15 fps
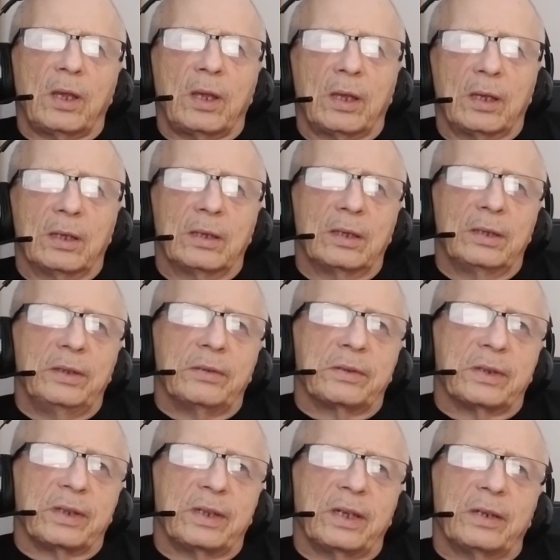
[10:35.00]
You
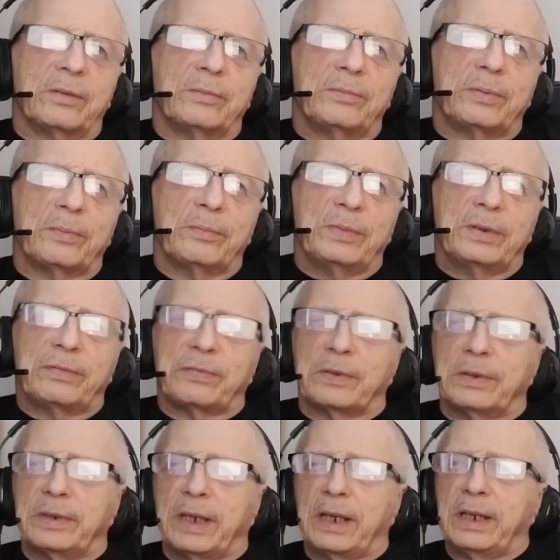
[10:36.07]
can get them from
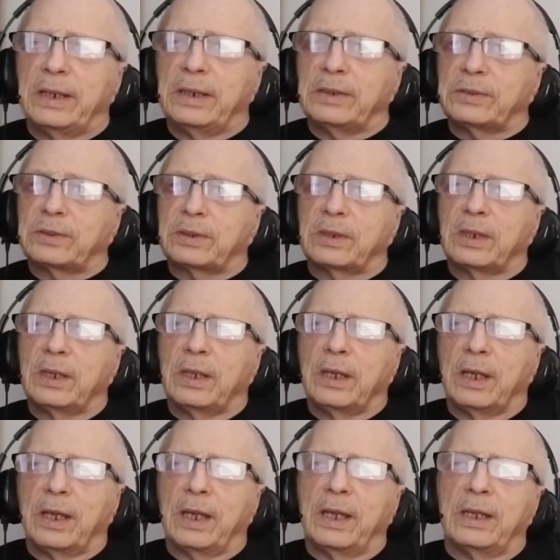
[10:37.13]
different days
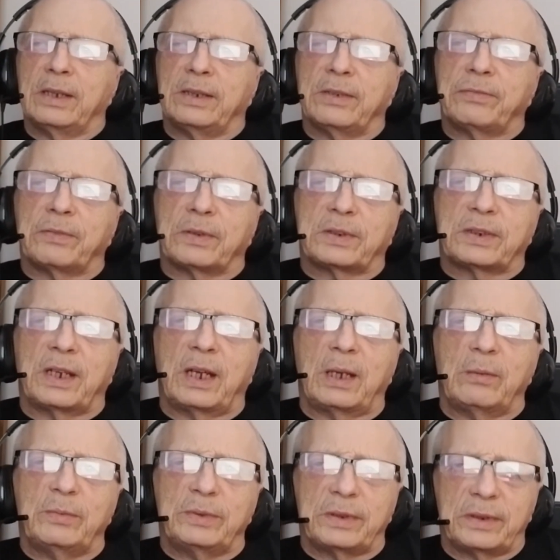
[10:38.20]
and different
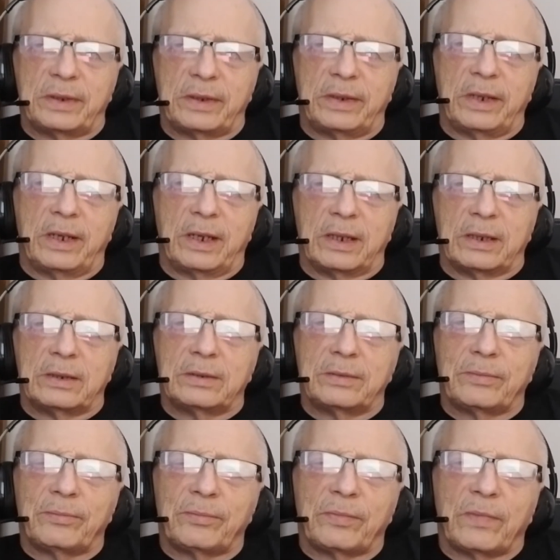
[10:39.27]
times of the day.
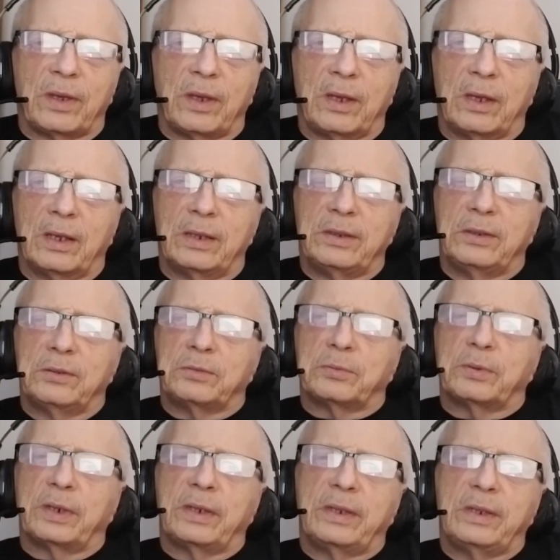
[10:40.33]
I use
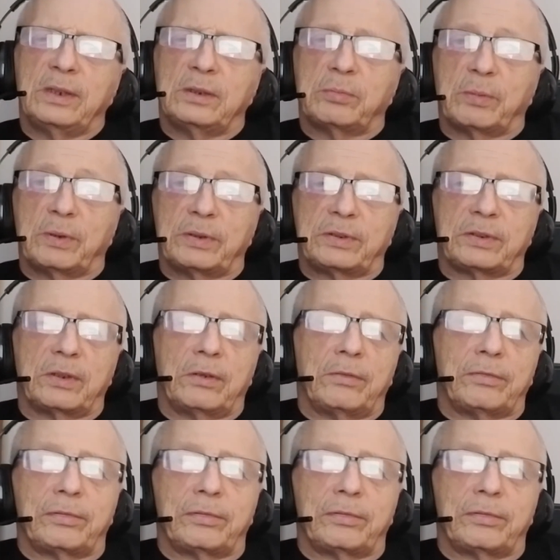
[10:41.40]
one of these myself.